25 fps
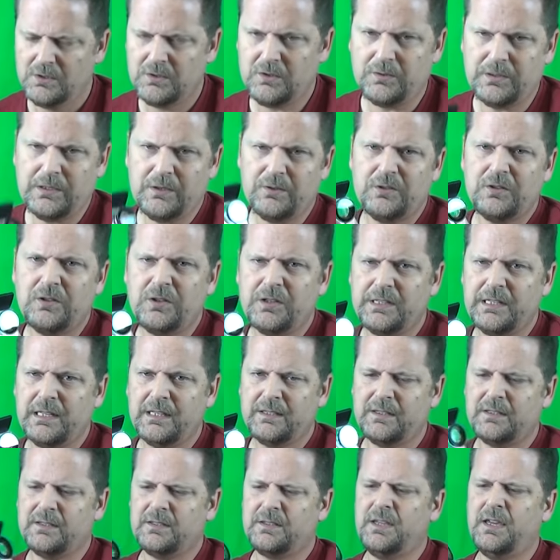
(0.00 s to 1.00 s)
So when I was looking
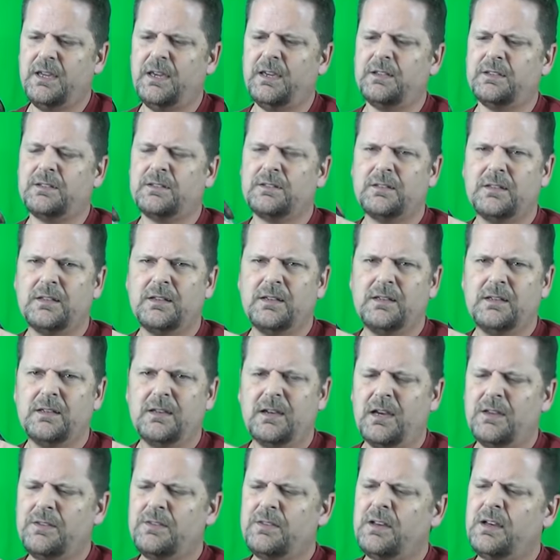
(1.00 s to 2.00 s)
at this case,
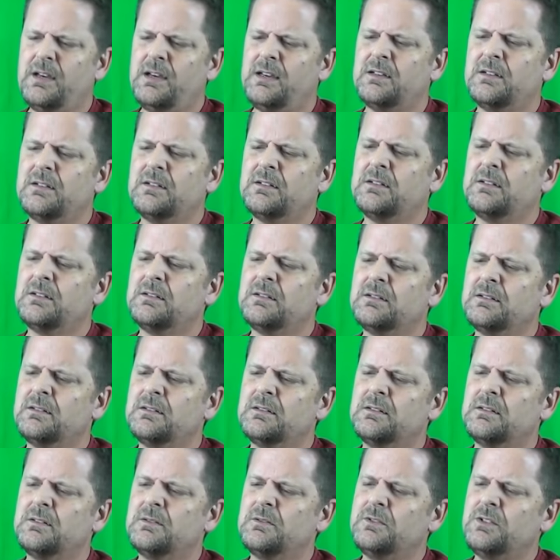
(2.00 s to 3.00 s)
I thought,
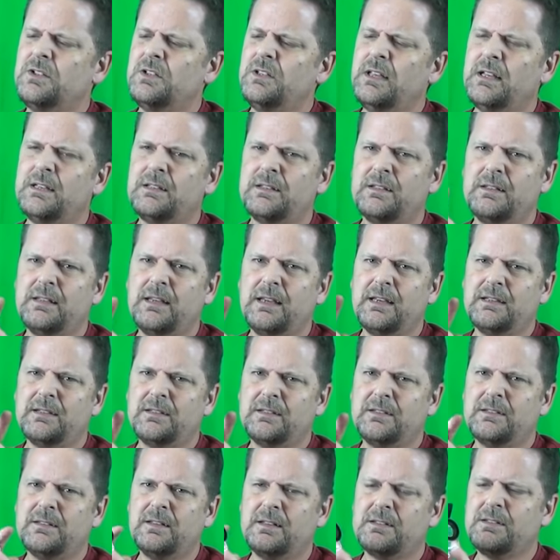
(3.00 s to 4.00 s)
gee, that,
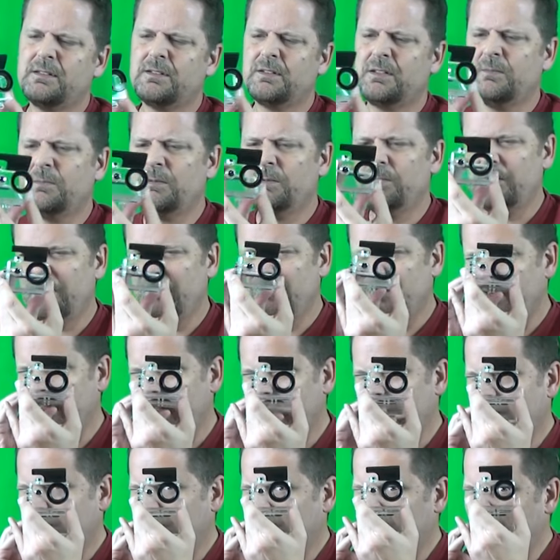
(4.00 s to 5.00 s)
that doesn't seem to be
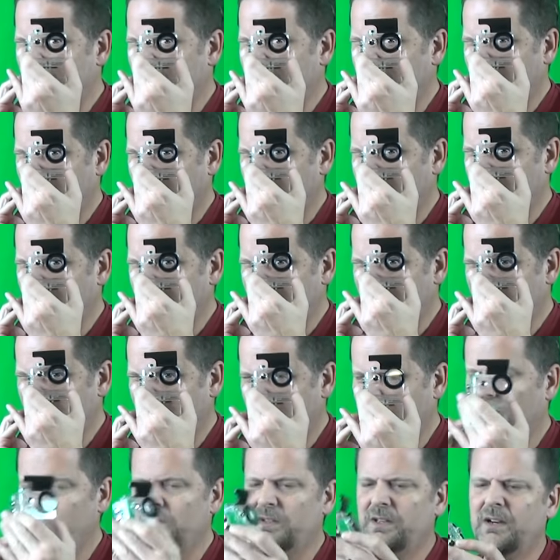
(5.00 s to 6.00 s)
very clear through that
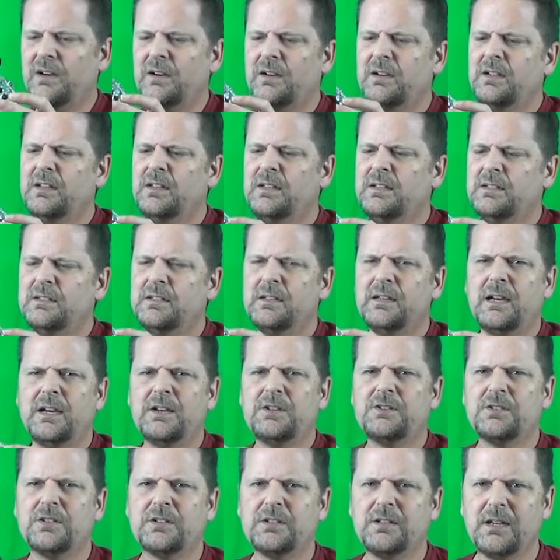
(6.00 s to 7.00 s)
hole there. I
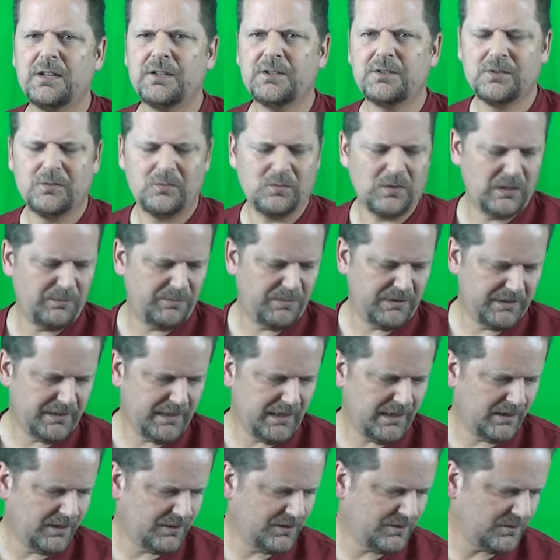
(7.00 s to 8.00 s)
should, I should wipe it
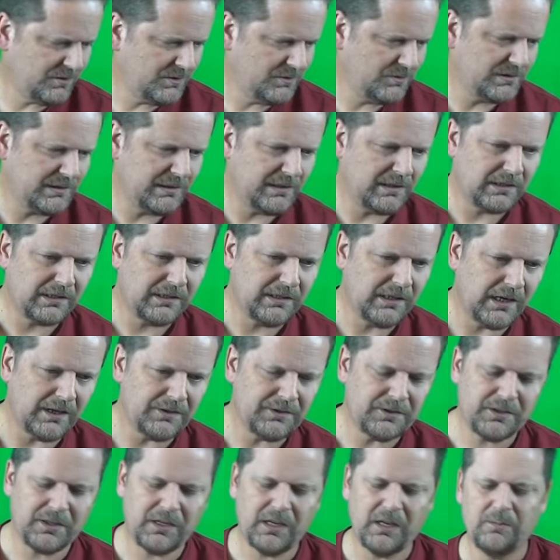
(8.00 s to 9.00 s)
down. So there was a little
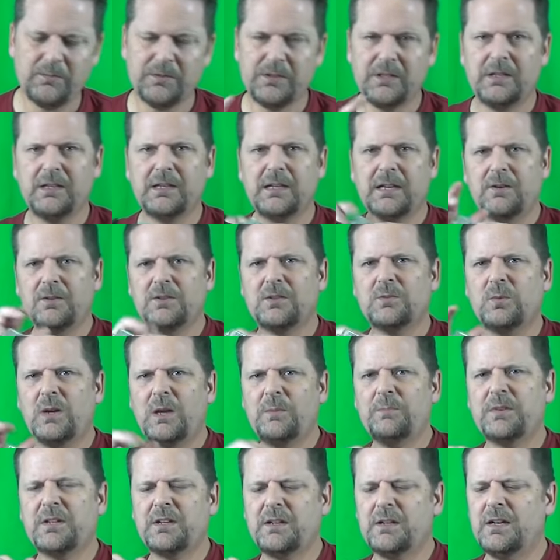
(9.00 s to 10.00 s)
cloth that came with it, and I was
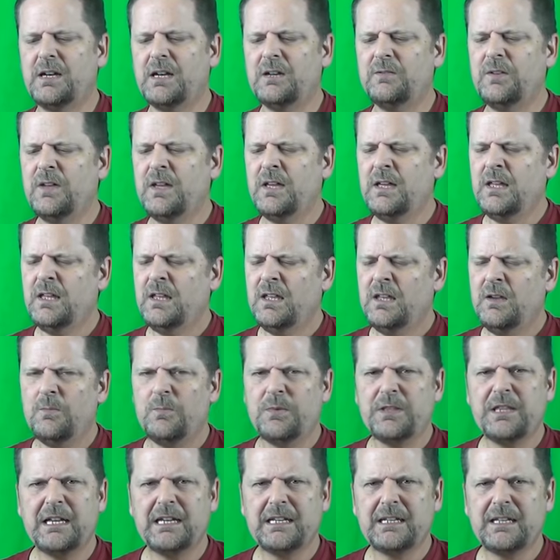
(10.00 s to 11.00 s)
wiping it off.
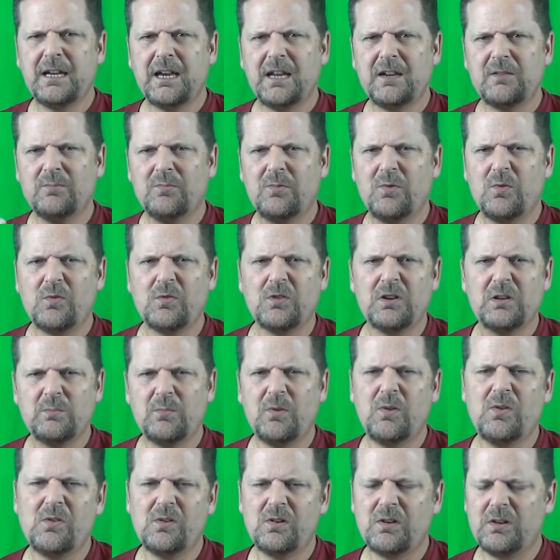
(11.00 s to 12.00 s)
But then it got more and
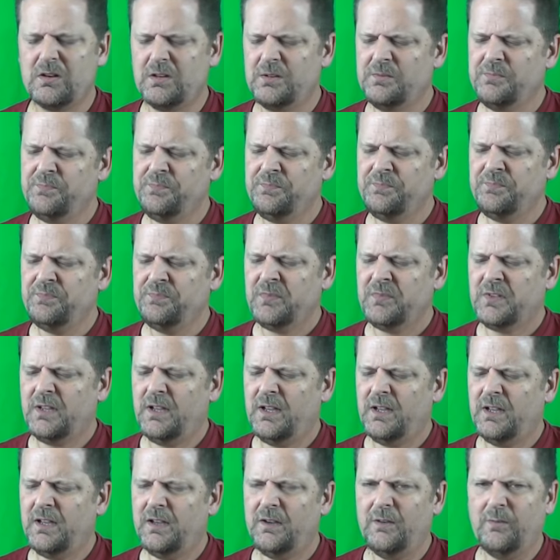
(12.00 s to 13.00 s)
more
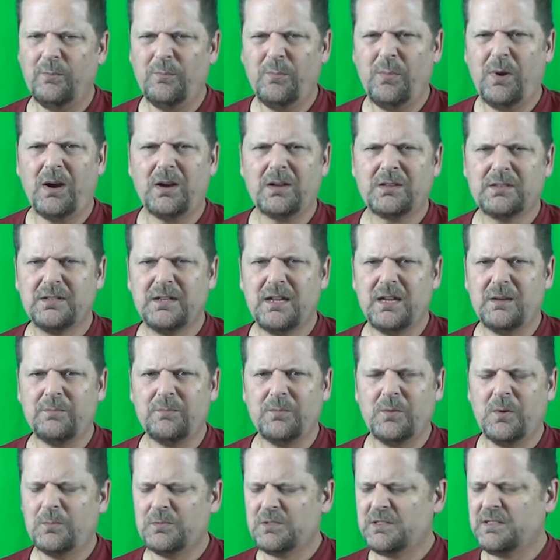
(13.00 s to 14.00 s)
uh, marked
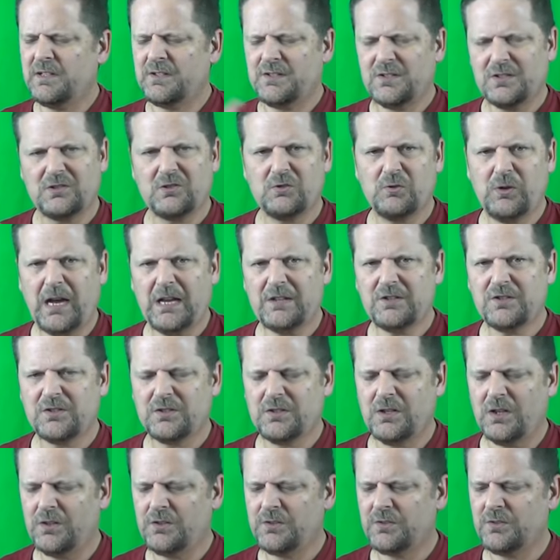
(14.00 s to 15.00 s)
up, almost like scratches
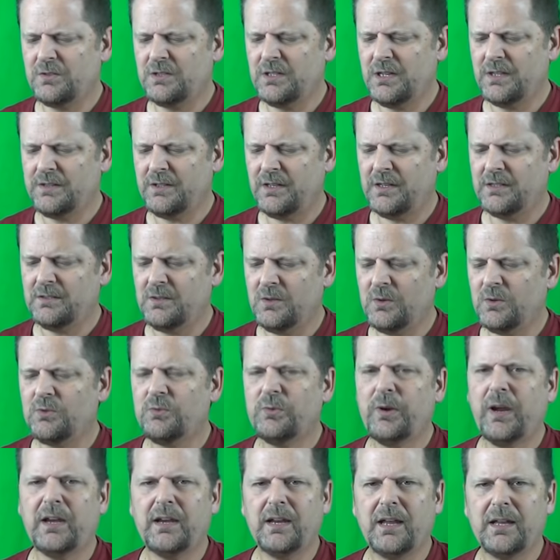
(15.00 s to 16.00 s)
all through it. And I thought, oh,
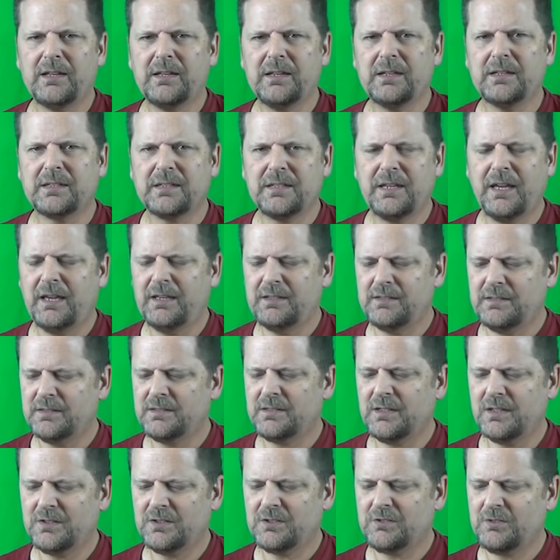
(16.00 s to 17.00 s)
great, I got a case that's
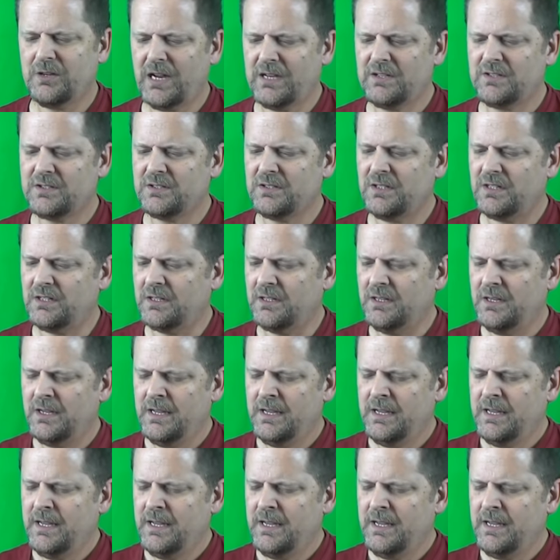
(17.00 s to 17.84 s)
got scratches on it.